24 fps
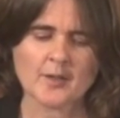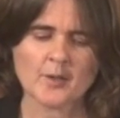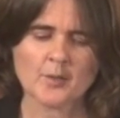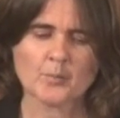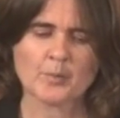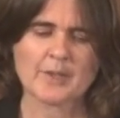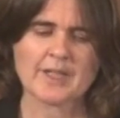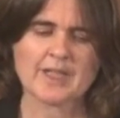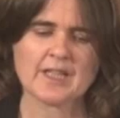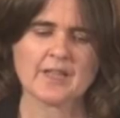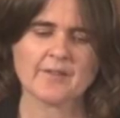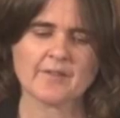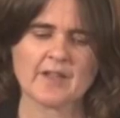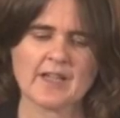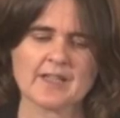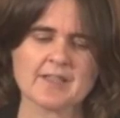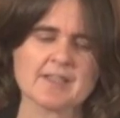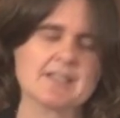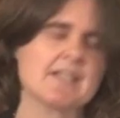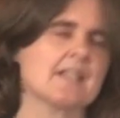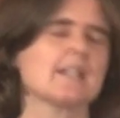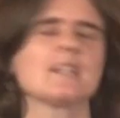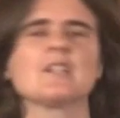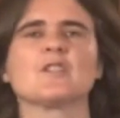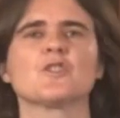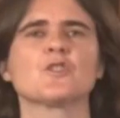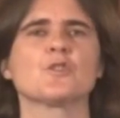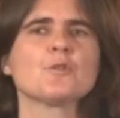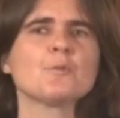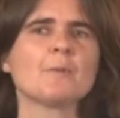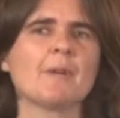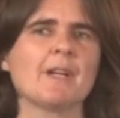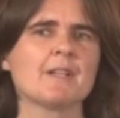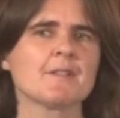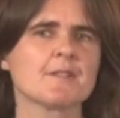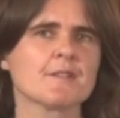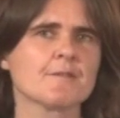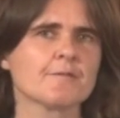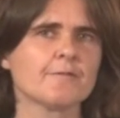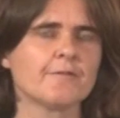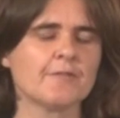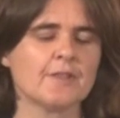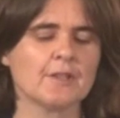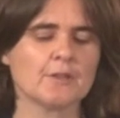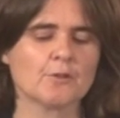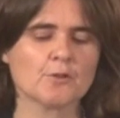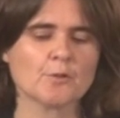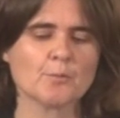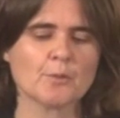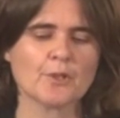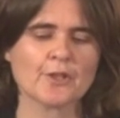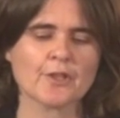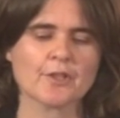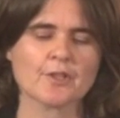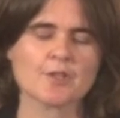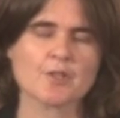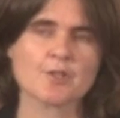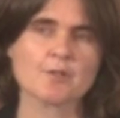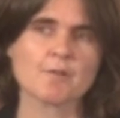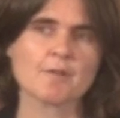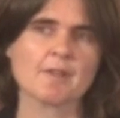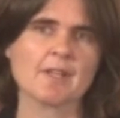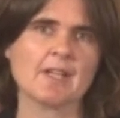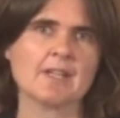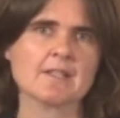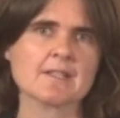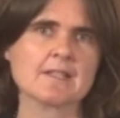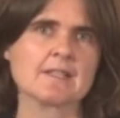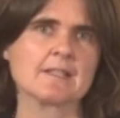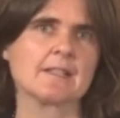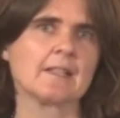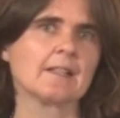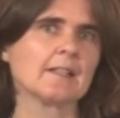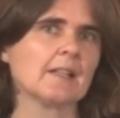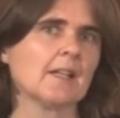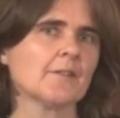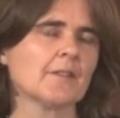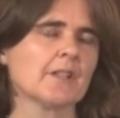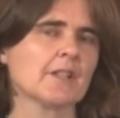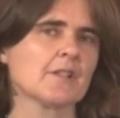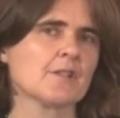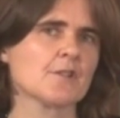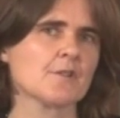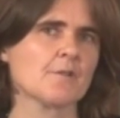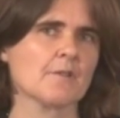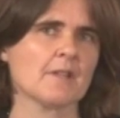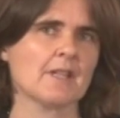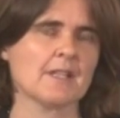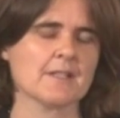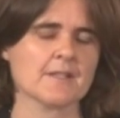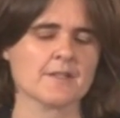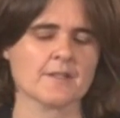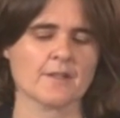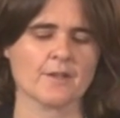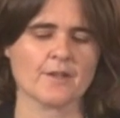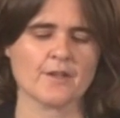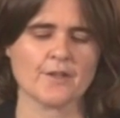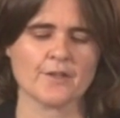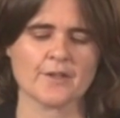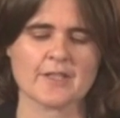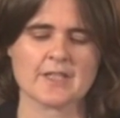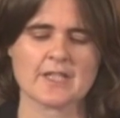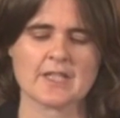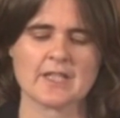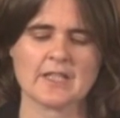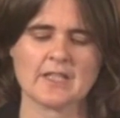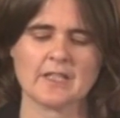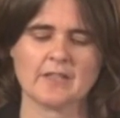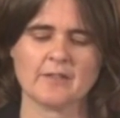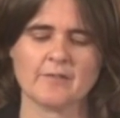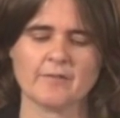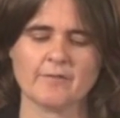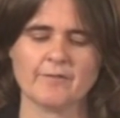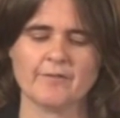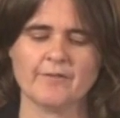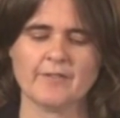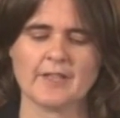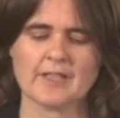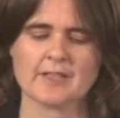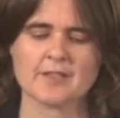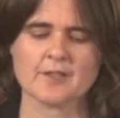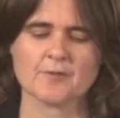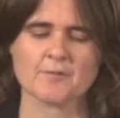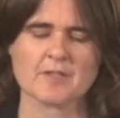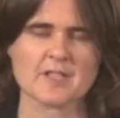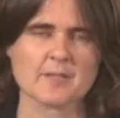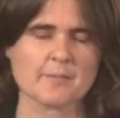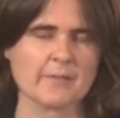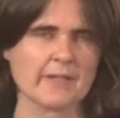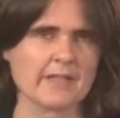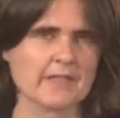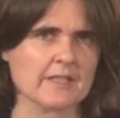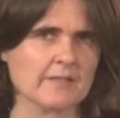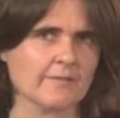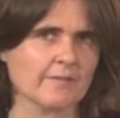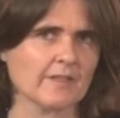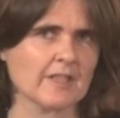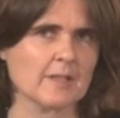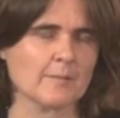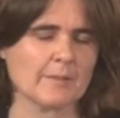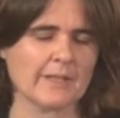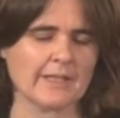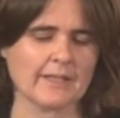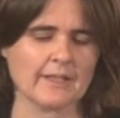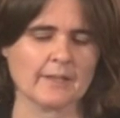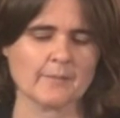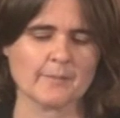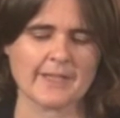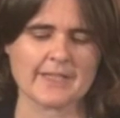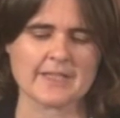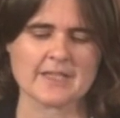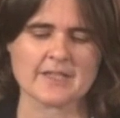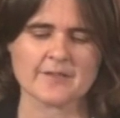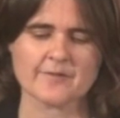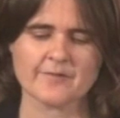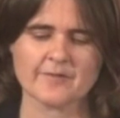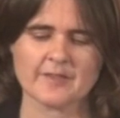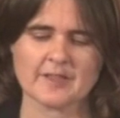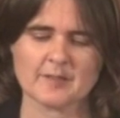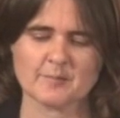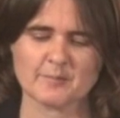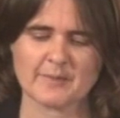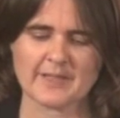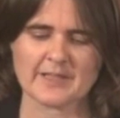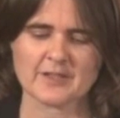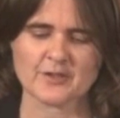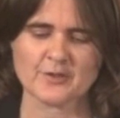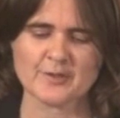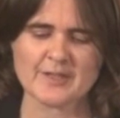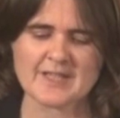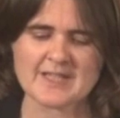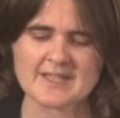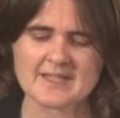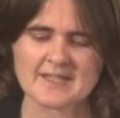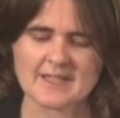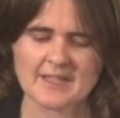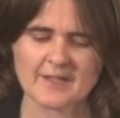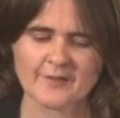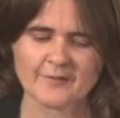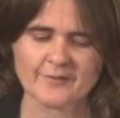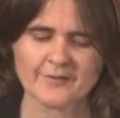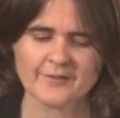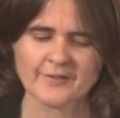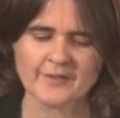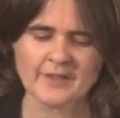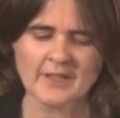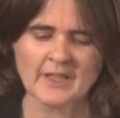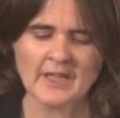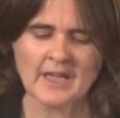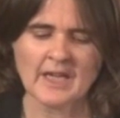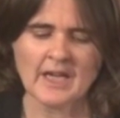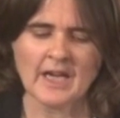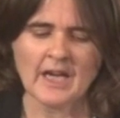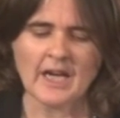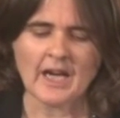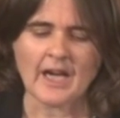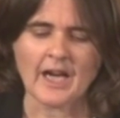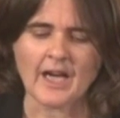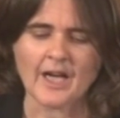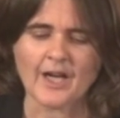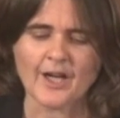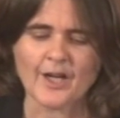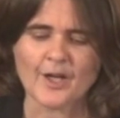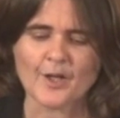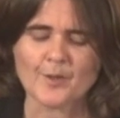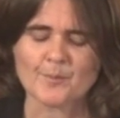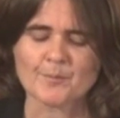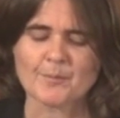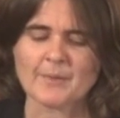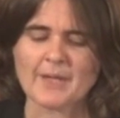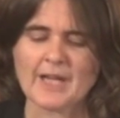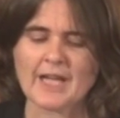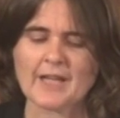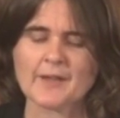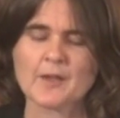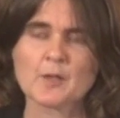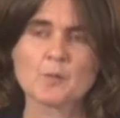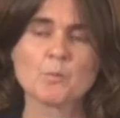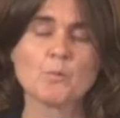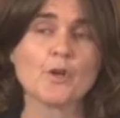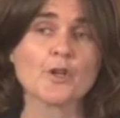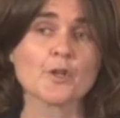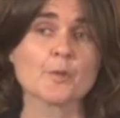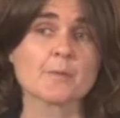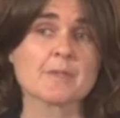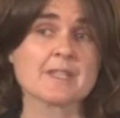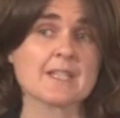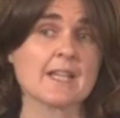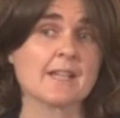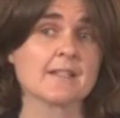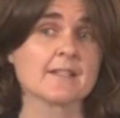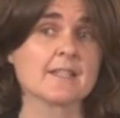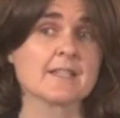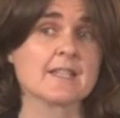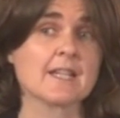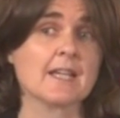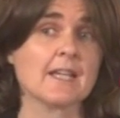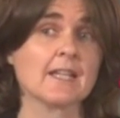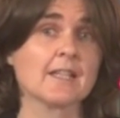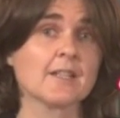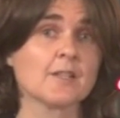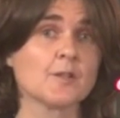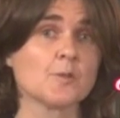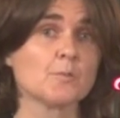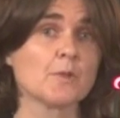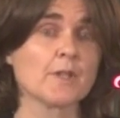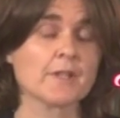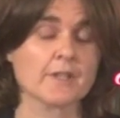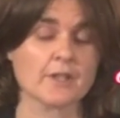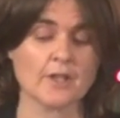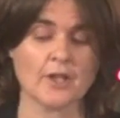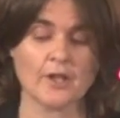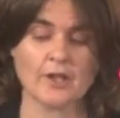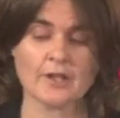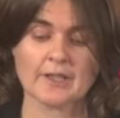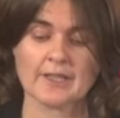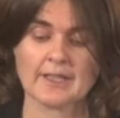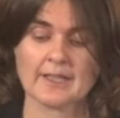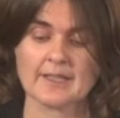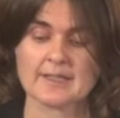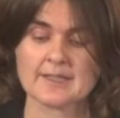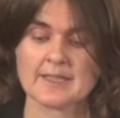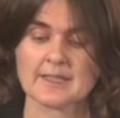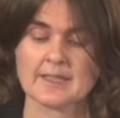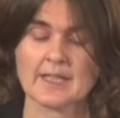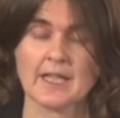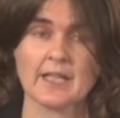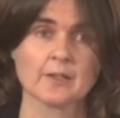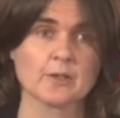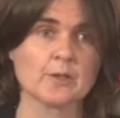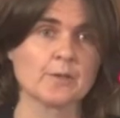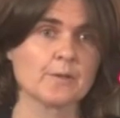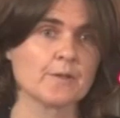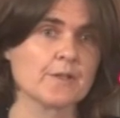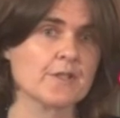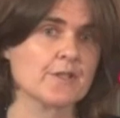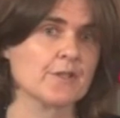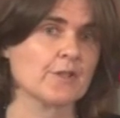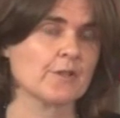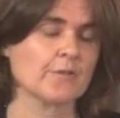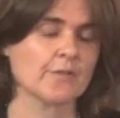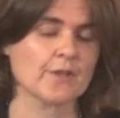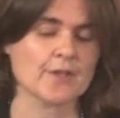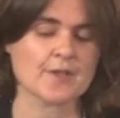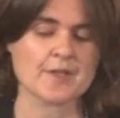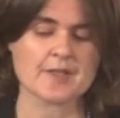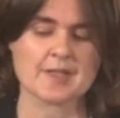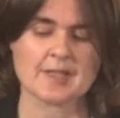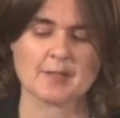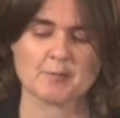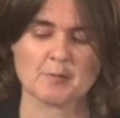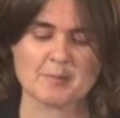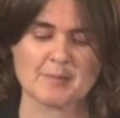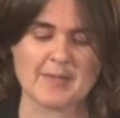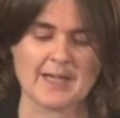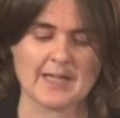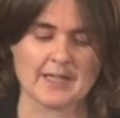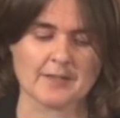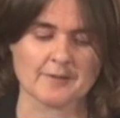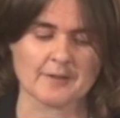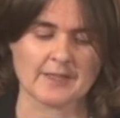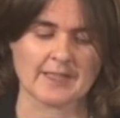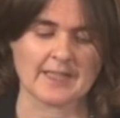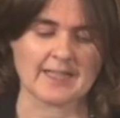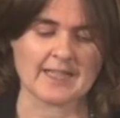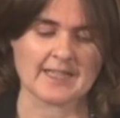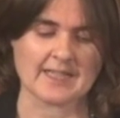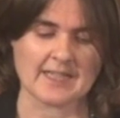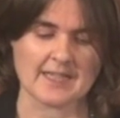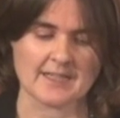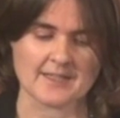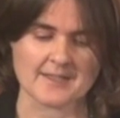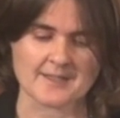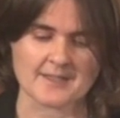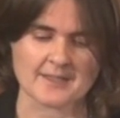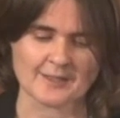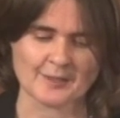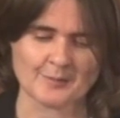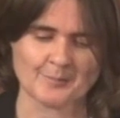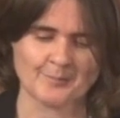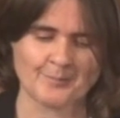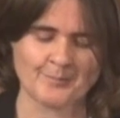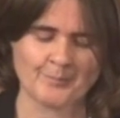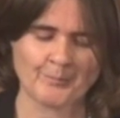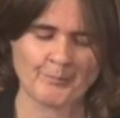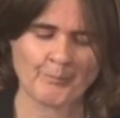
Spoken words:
we have undertaken 2 rounds of fieldwork in 2011 and 2013, funded respectively by DFID and by UNICEF, and the work was undertaken with colleagues at Al-Quds University in Ramallah and in Gaza.